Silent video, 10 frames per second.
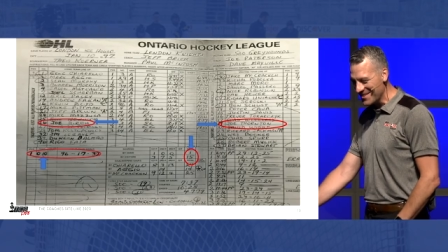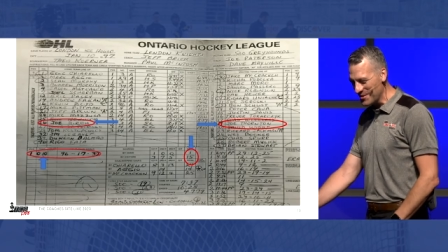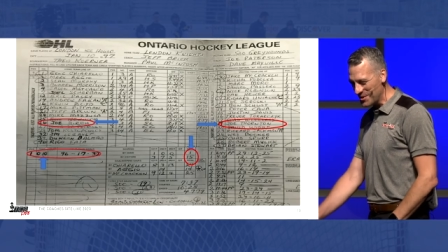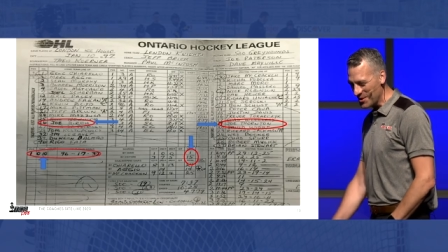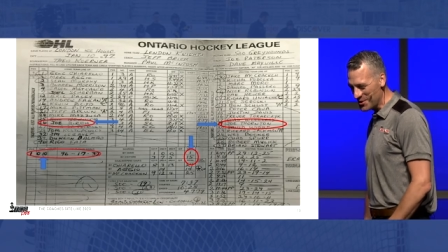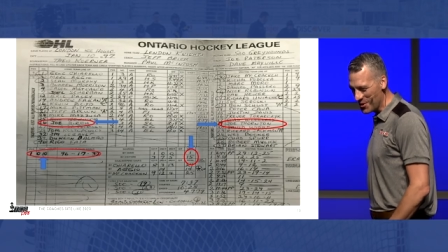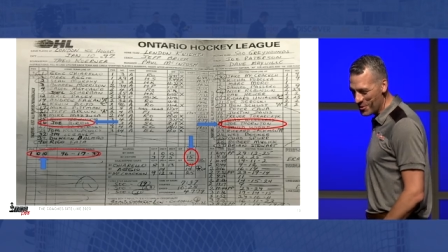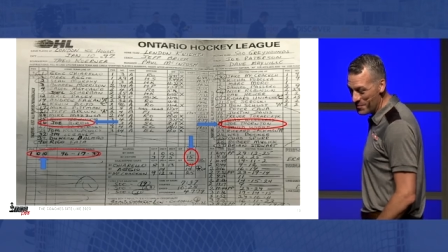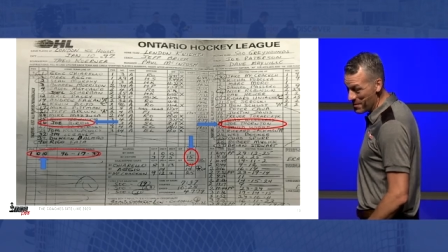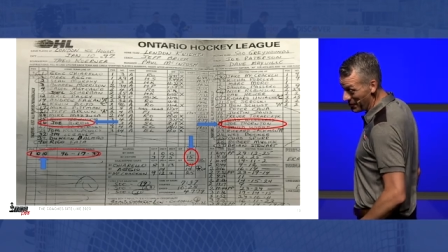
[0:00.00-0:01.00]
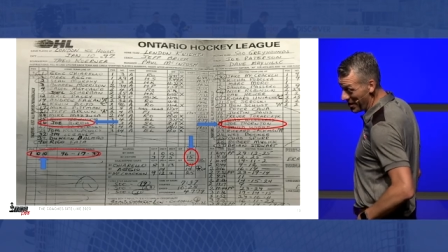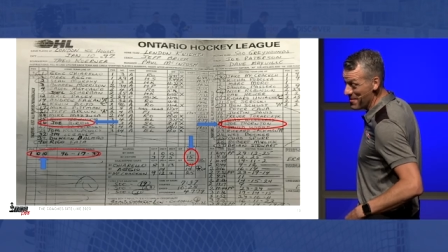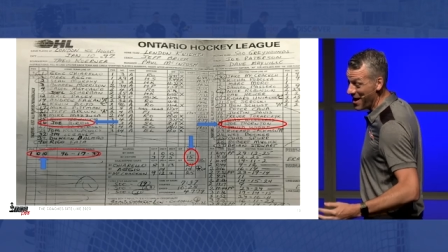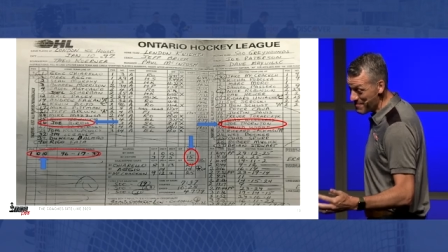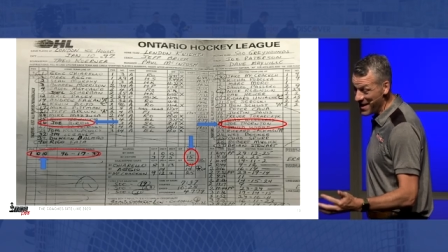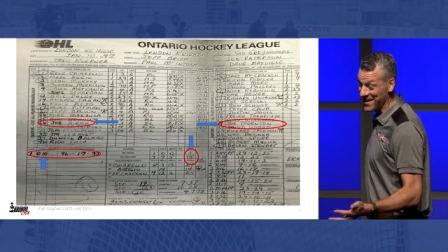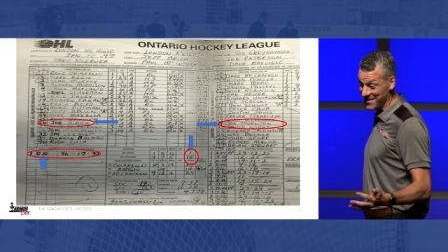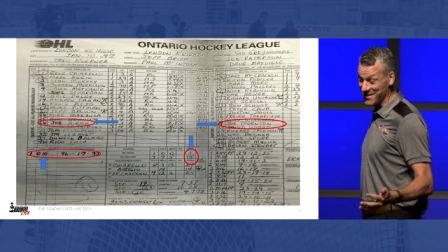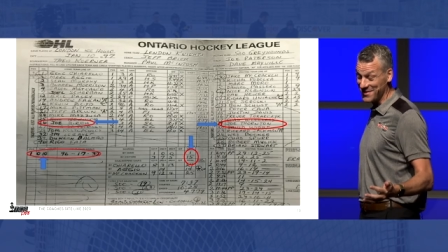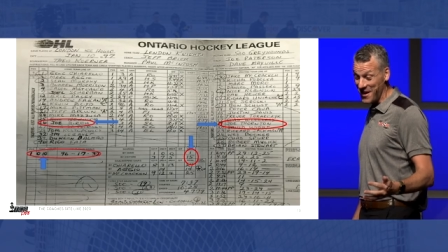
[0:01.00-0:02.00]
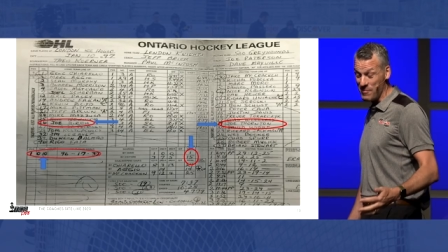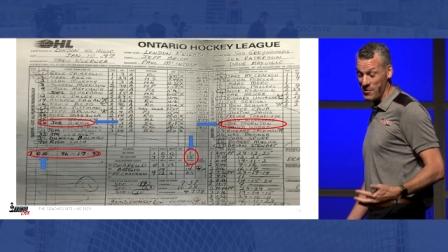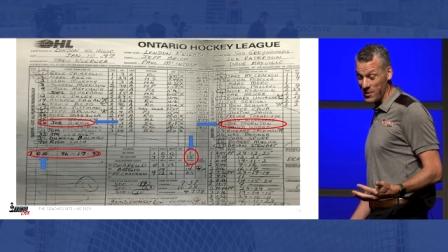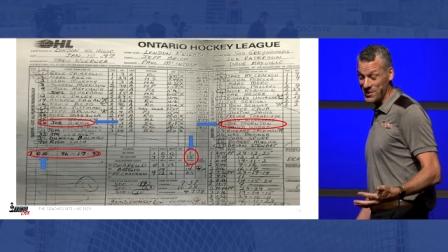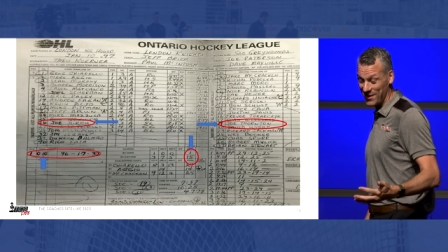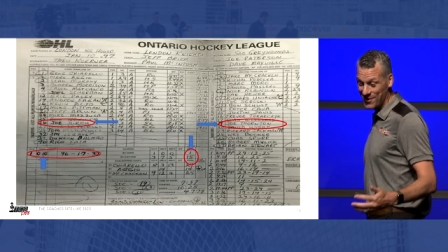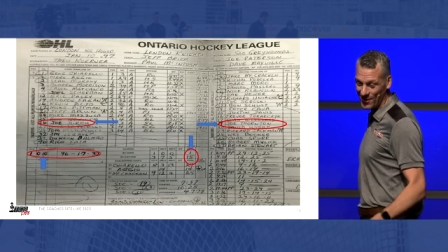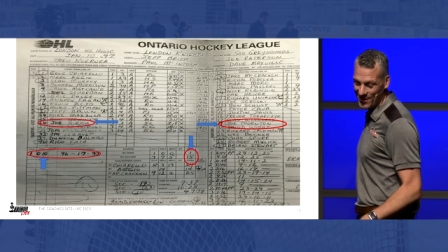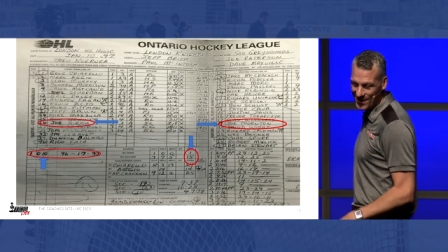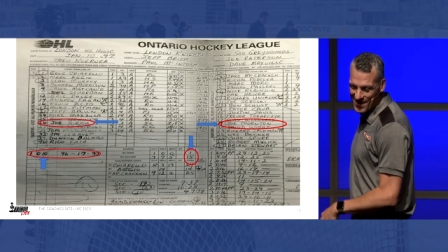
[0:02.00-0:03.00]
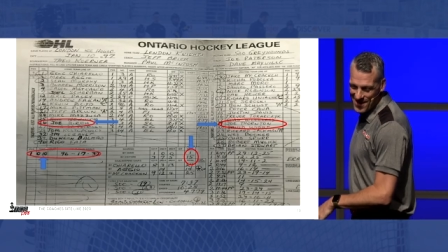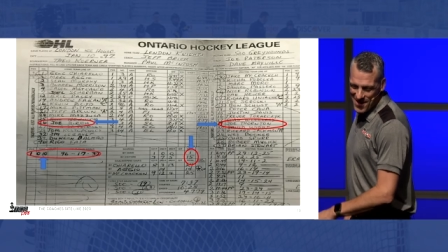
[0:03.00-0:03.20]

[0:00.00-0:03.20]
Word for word: to show to people that I'm not making this up. I wish I could.